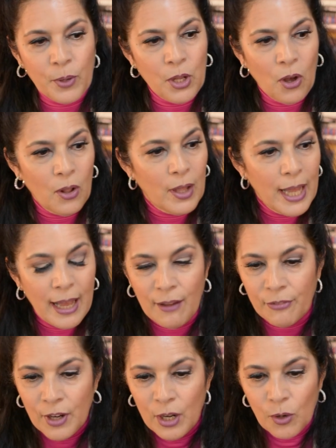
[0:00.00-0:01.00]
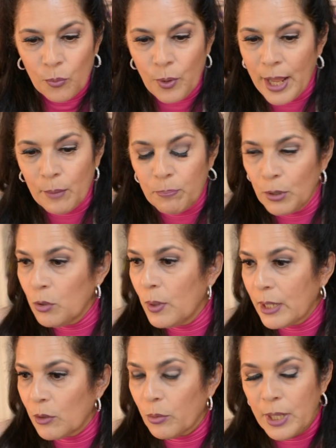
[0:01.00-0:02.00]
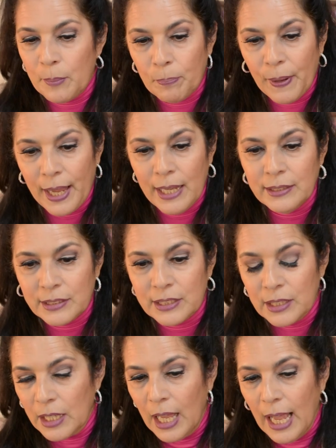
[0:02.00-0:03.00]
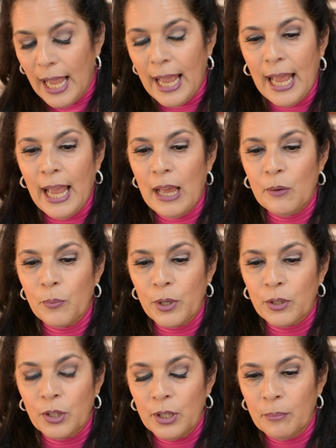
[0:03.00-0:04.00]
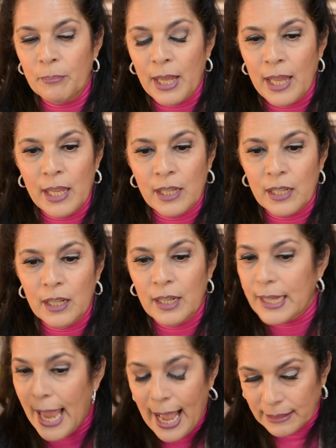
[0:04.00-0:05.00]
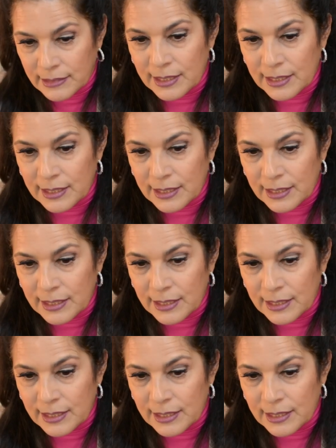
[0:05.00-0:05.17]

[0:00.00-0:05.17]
and we all have red, blue, and green paint, and we're going to make a cat.